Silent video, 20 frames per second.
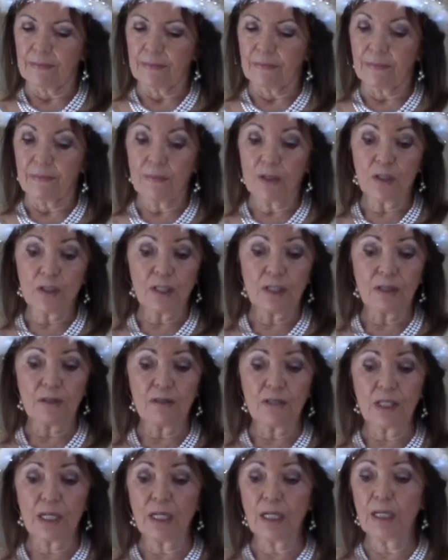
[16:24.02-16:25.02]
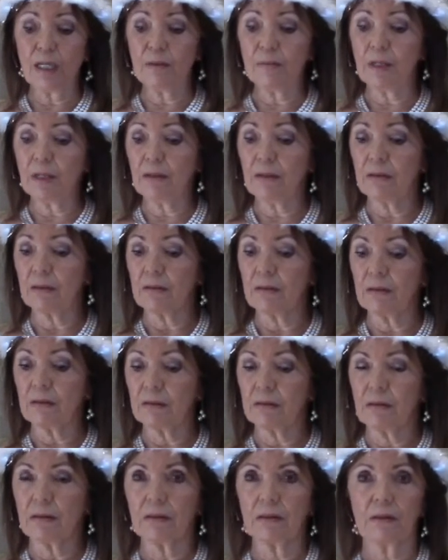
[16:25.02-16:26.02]
Most of the time,
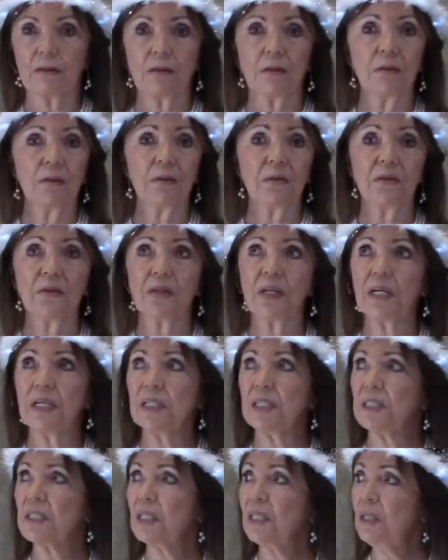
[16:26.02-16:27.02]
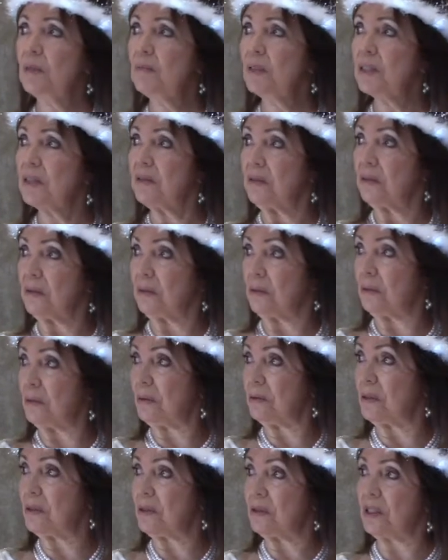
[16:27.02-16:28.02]
old thought seems to
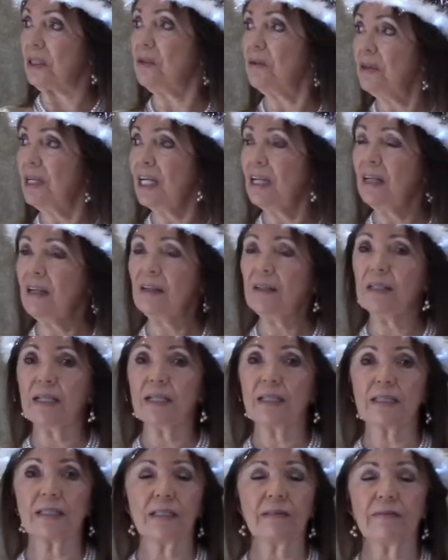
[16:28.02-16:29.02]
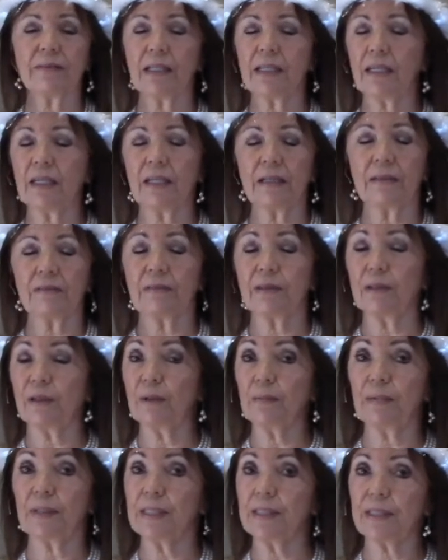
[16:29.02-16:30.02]
stick around as if they have no
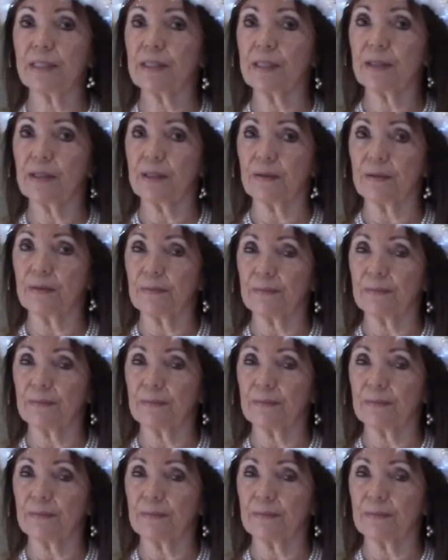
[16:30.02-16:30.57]
place to go.